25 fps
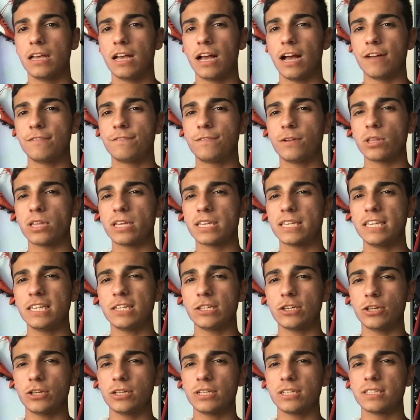I felt like he
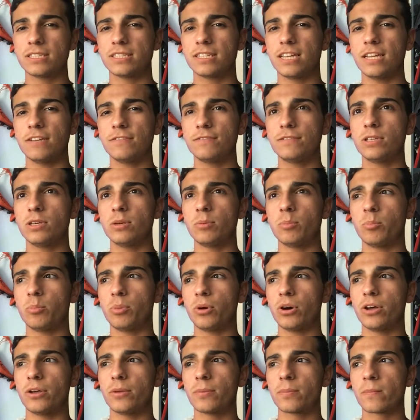could have saved it,
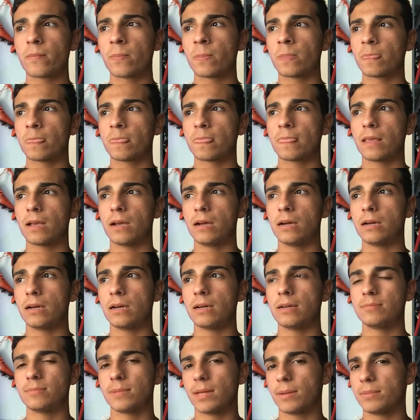but
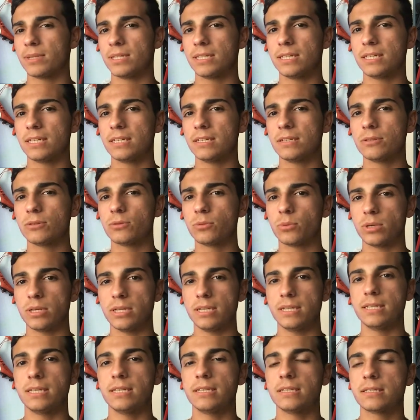I mean, it is what
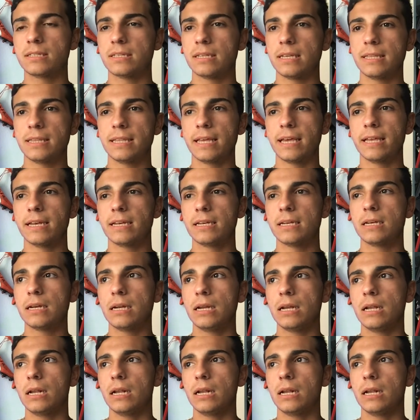it is. And then